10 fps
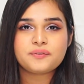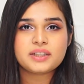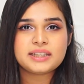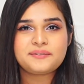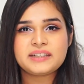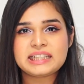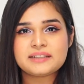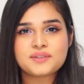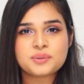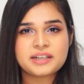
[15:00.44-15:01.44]
If it
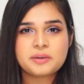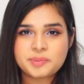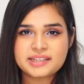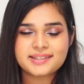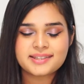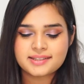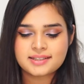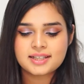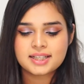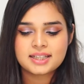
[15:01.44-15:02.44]
gives you inner peace,
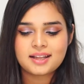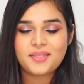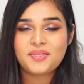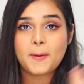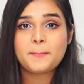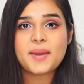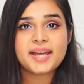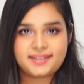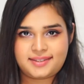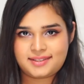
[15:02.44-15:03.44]
the
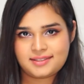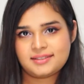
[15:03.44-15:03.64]
best